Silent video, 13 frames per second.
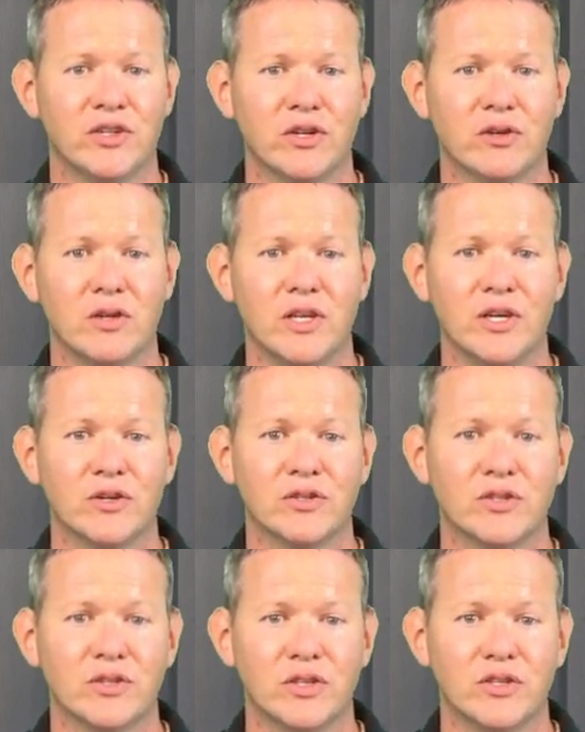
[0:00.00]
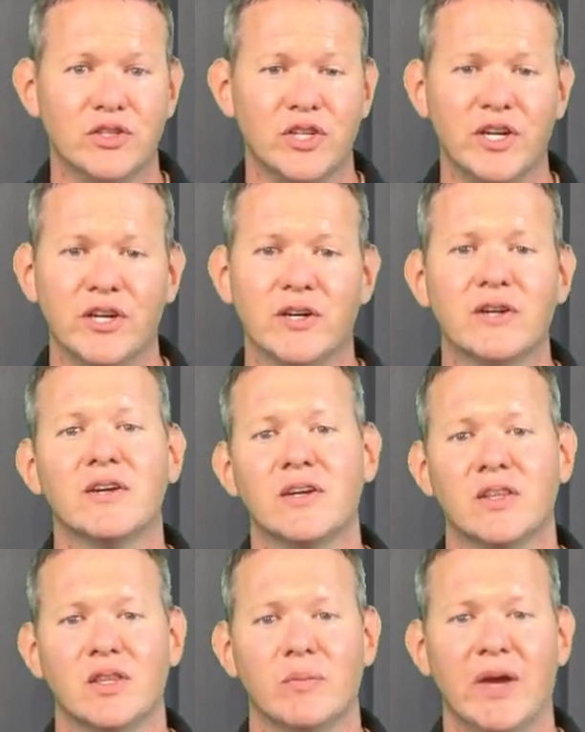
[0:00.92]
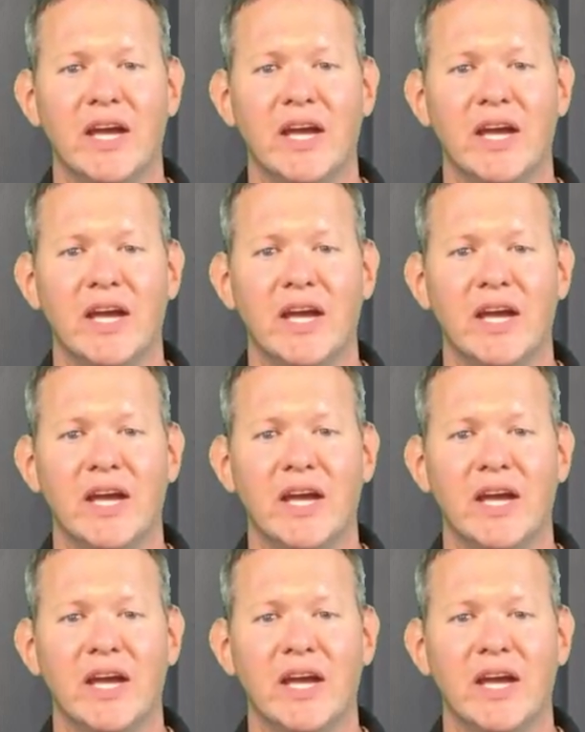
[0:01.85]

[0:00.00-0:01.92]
the cheerleaders to cheer,